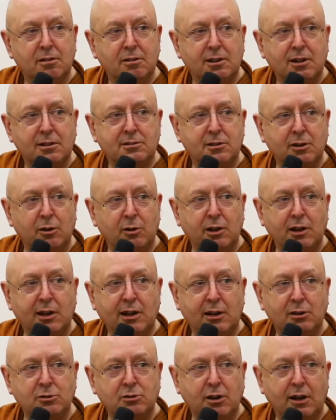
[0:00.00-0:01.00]
That's the only
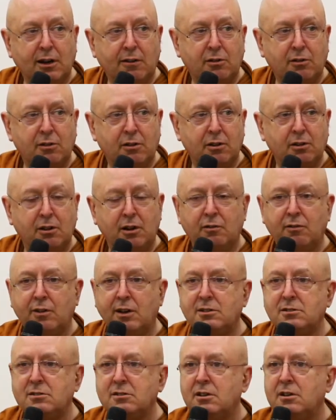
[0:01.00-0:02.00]
house you have to
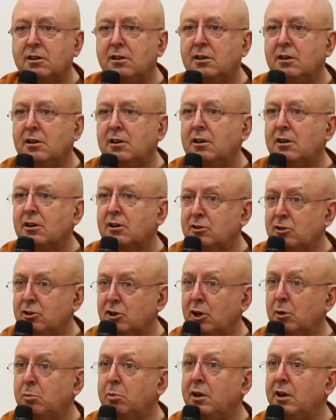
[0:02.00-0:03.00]
invest in, because you're
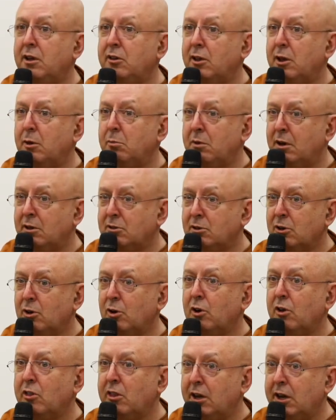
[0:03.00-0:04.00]
going to be in there much
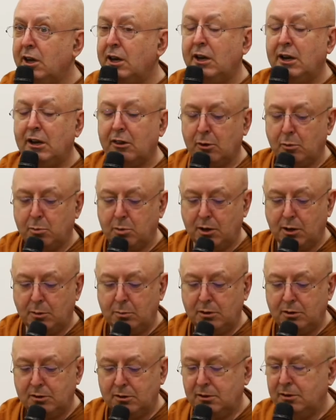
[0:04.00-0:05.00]
longer than any other
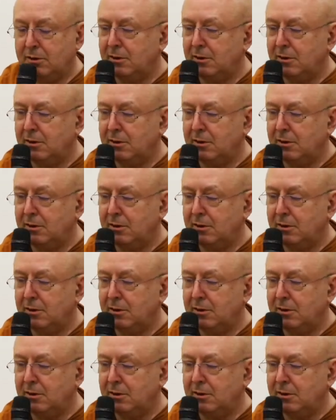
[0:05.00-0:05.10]
apartment.